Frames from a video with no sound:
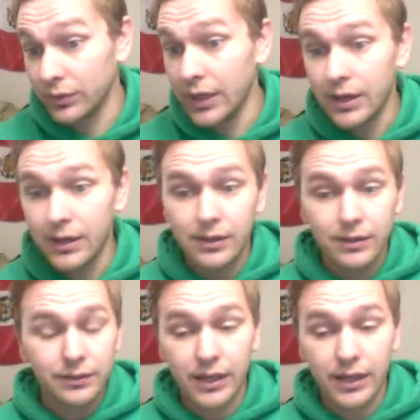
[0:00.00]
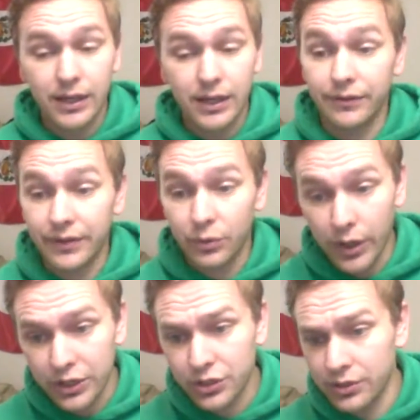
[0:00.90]
nothing short of
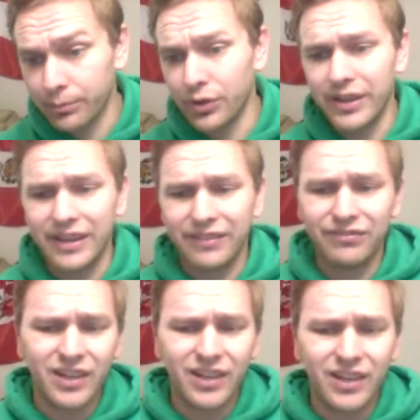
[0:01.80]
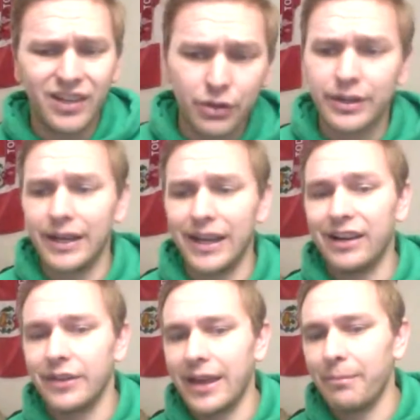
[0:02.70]
questionable. They've not broken out for that
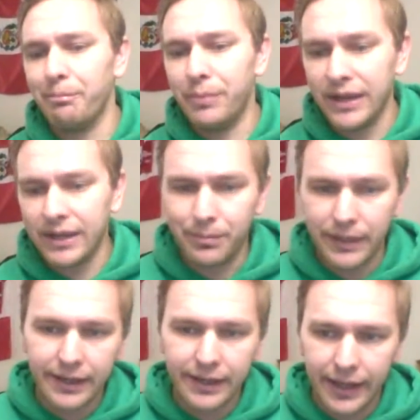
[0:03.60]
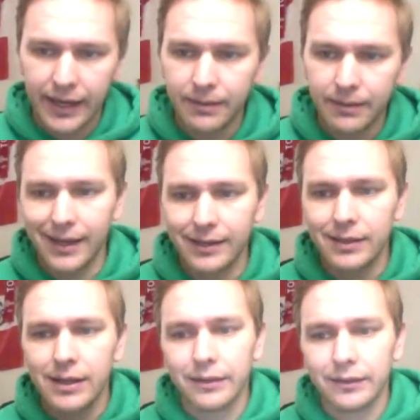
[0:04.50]
big game yet.
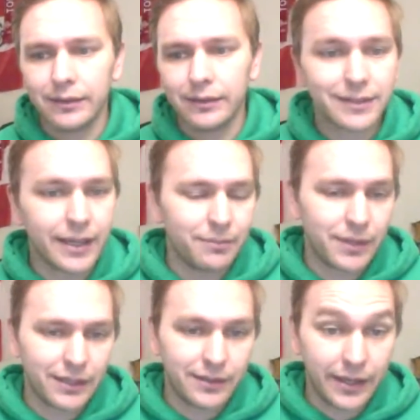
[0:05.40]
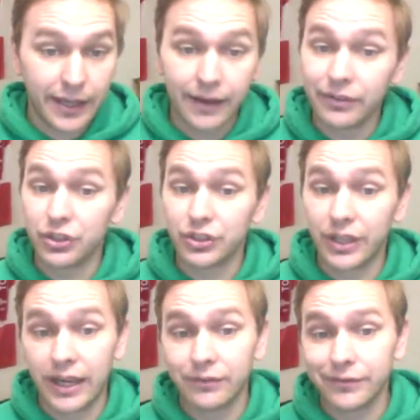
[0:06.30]
Last game, they did have a
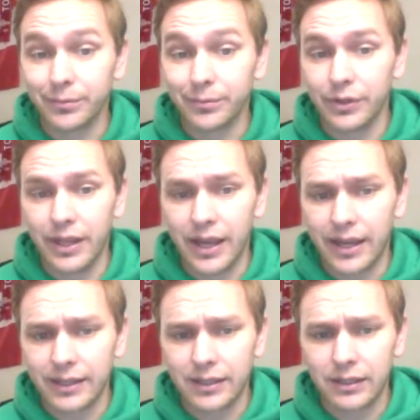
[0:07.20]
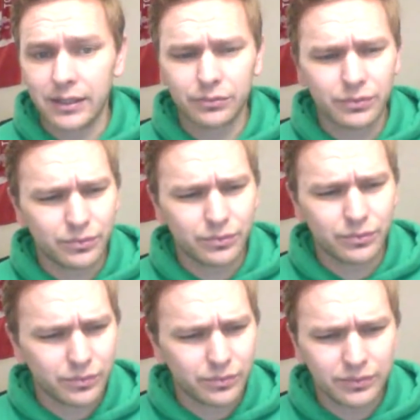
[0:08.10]
shutout from Rinne,
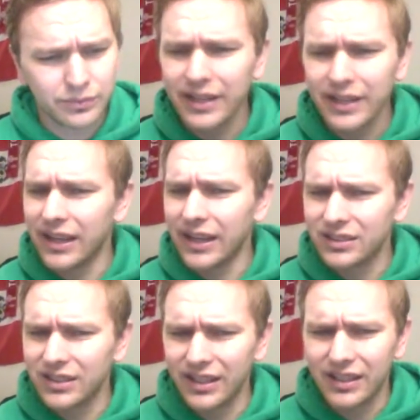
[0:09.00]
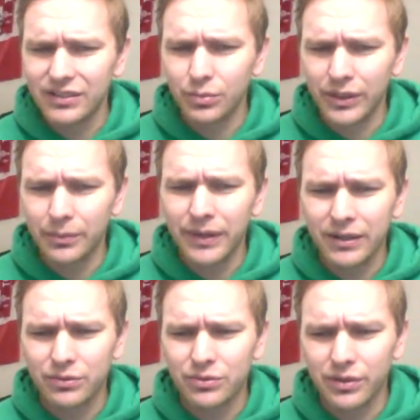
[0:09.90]
right? Last night against Winnipeg, it was
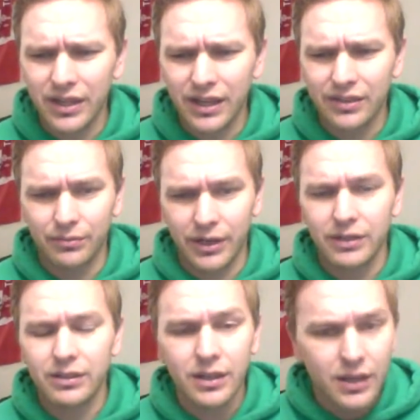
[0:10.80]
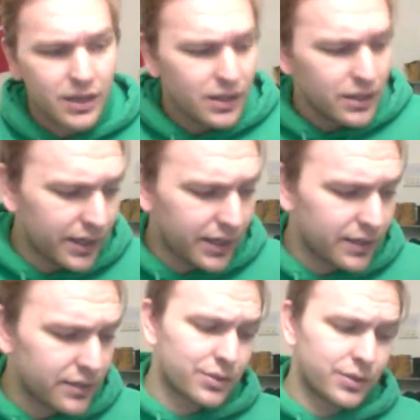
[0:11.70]
3-0, right? Yeah, so